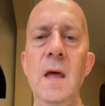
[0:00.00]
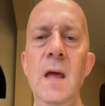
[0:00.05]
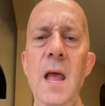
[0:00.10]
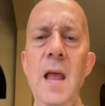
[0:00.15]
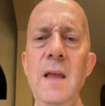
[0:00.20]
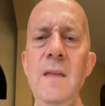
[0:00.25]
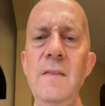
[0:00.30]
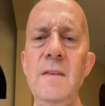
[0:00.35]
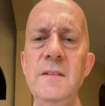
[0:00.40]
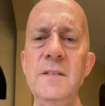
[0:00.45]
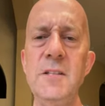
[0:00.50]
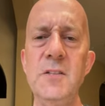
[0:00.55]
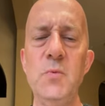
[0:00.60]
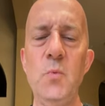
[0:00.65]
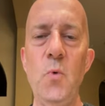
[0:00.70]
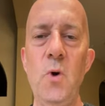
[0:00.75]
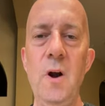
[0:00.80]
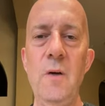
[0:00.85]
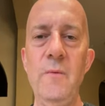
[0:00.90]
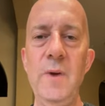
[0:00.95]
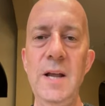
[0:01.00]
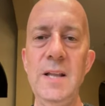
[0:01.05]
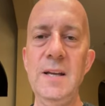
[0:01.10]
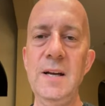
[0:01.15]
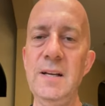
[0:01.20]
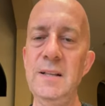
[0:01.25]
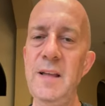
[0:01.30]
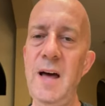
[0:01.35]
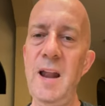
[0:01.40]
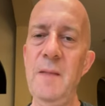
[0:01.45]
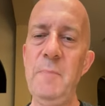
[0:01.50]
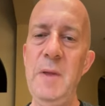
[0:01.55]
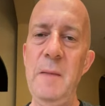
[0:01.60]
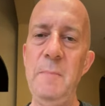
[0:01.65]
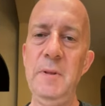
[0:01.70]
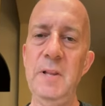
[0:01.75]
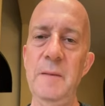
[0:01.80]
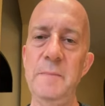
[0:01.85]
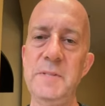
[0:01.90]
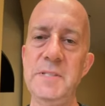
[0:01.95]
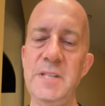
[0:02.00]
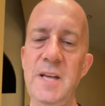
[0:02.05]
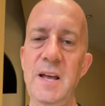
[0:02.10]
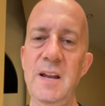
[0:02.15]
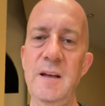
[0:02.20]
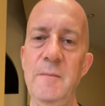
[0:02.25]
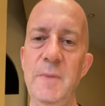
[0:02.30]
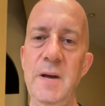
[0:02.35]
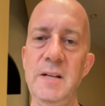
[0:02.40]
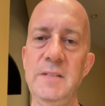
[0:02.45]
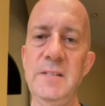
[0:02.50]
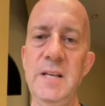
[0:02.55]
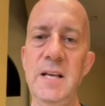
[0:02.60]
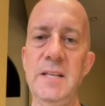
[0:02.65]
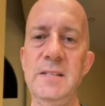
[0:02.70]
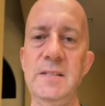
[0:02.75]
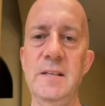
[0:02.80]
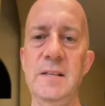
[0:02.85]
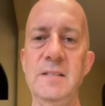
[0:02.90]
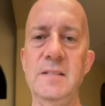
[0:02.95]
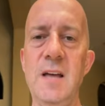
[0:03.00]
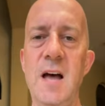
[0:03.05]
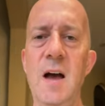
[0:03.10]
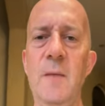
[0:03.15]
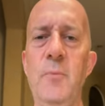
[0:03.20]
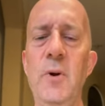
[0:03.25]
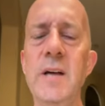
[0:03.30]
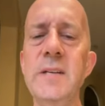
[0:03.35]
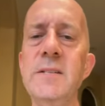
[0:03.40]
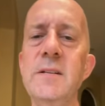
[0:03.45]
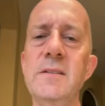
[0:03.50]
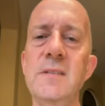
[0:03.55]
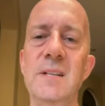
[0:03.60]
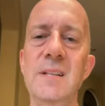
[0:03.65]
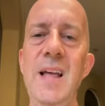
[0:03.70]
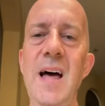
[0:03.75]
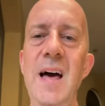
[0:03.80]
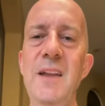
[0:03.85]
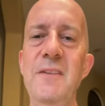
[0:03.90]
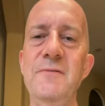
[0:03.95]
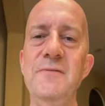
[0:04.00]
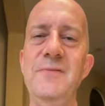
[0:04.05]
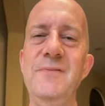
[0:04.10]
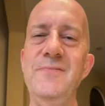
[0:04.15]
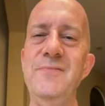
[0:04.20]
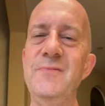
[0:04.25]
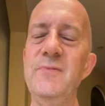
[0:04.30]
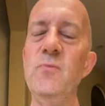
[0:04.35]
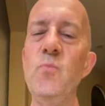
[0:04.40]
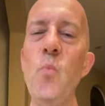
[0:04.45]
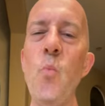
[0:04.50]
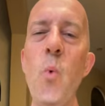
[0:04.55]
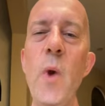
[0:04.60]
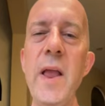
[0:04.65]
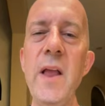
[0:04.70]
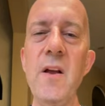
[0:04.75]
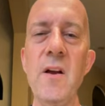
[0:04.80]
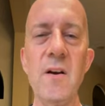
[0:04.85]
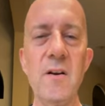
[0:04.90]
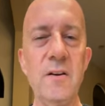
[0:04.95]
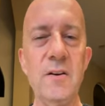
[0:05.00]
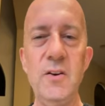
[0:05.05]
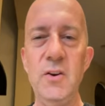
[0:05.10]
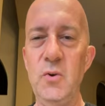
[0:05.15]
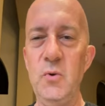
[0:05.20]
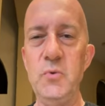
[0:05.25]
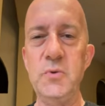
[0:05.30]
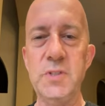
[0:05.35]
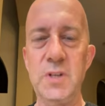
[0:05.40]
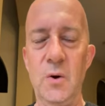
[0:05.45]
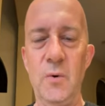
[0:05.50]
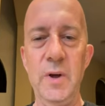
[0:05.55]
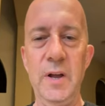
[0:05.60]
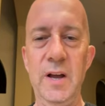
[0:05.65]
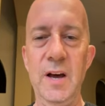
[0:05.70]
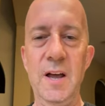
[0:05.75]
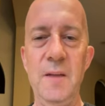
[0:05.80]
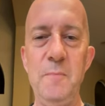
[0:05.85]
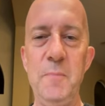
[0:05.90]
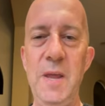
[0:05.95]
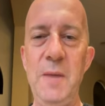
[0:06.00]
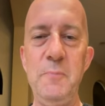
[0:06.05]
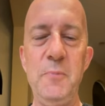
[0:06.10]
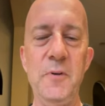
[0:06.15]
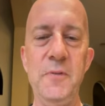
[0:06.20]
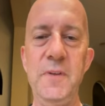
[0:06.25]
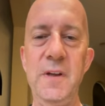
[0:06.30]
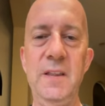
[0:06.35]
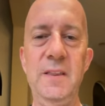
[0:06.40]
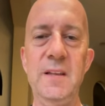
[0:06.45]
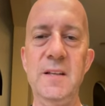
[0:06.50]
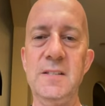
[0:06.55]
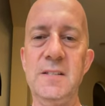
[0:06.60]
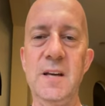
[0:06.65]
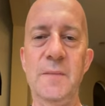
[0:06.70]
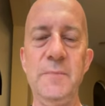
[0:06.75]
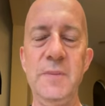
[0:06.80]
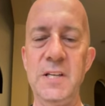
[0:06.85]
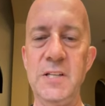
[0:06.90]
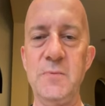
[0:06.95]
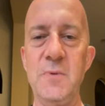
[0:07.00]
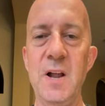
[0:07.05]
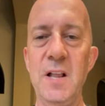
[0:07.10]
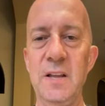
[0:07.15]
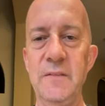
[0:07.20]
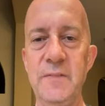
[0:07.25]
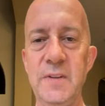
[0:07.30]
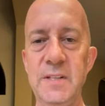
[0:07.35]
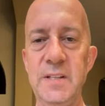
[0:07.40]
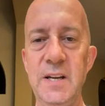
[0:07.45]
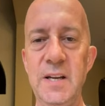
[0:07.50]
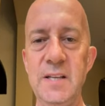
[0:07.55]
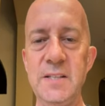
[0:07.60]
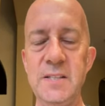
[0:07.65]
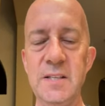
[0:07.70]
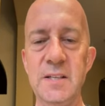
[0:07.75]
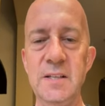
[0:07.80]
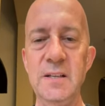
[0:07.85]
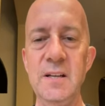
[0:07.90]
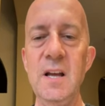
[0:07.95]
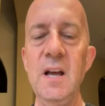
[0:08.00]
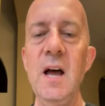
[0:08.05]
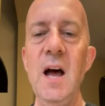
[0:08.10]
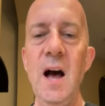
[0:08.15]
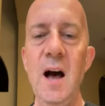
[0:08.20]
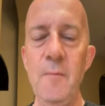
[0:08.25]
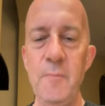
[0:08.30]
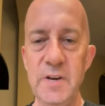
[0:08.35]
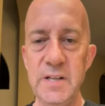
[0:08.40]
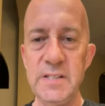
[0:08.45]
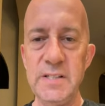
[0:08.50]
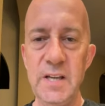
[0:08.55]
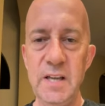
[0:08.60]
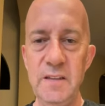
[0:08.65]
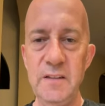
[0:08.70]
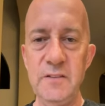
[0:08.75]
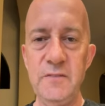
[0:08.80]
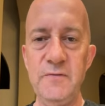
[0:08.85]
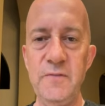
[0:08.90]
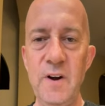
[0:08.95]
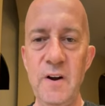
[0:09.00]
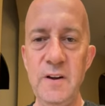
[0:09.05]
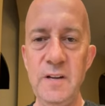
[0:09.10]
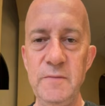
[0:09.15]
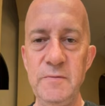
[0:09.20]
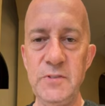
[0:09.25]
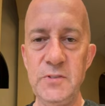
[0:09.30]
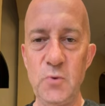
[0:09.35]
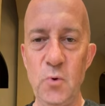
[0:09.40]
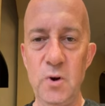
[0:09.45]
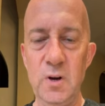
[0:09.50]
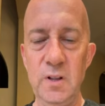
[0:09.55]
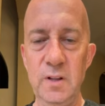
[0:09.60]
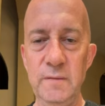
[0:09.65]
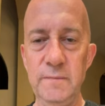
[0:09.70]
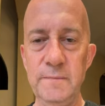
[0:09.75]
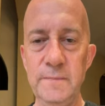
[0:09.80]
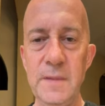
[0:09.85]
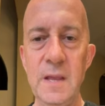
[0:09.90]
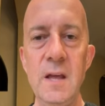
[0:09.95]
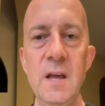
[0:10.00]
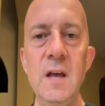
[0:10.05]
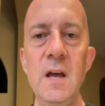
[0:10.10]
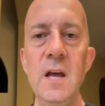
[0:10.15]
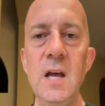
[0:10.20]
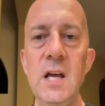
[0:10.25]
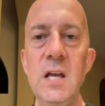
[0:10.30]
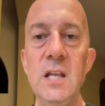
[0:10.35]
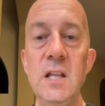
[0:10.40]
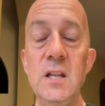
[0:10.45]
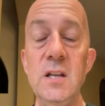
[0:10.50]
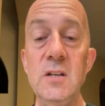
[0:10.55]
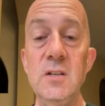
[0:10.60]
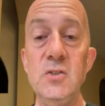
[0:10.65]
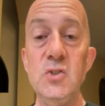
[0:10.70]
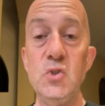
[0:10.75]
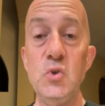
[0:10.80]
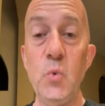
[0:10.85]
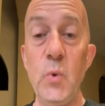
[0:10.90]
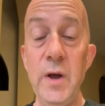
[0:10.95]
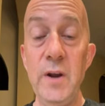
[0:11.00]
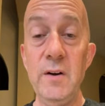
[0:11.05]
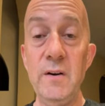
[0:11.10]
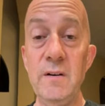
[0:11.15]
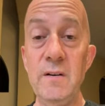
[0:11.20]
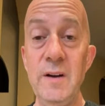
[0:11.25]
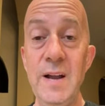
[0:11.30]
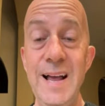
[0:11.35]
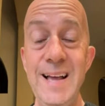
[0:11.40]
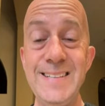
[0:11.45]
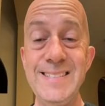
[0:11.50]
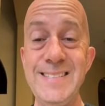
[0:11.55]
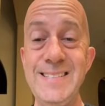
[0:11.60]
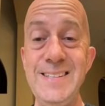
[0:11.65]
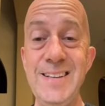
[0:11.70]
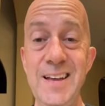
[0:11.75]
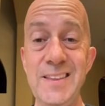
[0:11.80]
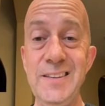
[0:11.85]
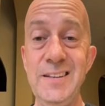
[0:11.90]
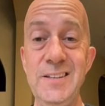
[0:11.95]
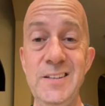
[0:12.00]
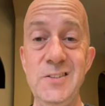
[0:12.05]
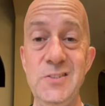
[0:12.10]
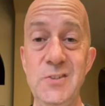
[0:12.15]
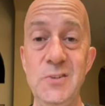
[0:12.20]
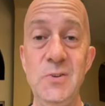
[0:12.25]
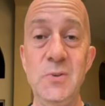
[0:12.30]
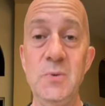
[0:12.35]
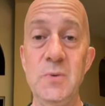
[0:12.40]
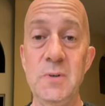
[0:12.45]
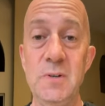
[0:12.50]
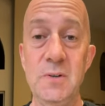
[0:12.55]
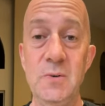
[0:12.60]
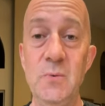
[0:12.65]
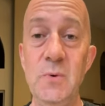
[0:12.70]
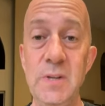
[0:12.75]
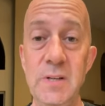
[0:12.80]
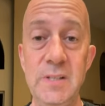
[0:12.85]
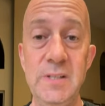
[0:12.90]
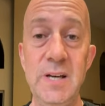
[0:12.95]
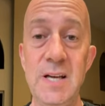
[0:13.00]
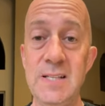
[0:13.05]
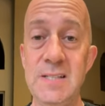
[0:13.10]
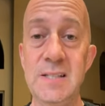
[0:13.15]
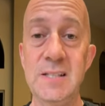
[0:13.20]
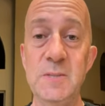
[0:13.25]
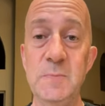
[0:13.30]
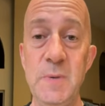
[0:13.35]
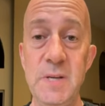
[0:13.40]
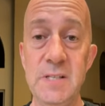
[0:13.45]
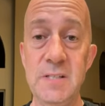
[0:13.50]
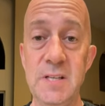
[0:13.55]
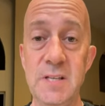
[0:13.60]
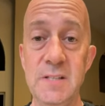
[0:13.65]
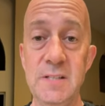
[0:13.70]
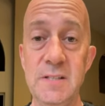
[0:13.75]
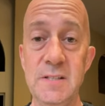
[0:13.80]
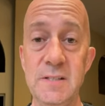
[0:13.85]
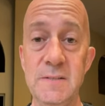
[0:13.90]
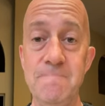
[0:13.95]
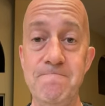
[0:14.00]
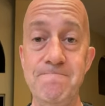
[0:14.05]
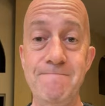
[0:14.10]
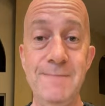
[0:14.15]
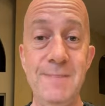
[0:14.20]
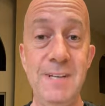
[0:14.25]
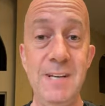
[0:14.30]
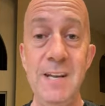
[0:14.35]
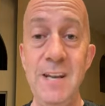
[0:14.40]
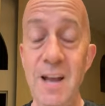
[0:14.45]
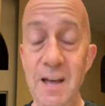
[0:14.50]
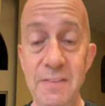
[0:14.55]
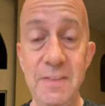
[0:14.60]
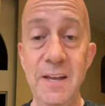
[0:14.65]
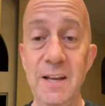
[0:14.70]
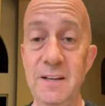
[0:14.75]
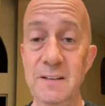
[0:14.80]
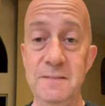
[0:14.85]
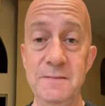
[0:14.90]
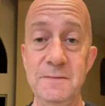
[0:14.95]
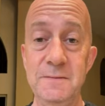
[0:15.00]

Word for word: Hey, this is Warren Redlich. A lot of people upset about Tesla stock price. There's a lot of weird news going on. People think that something's relevant that isn't. I'm going to say this very short. Twitter has nothing to do with Tesla's business. Nothing.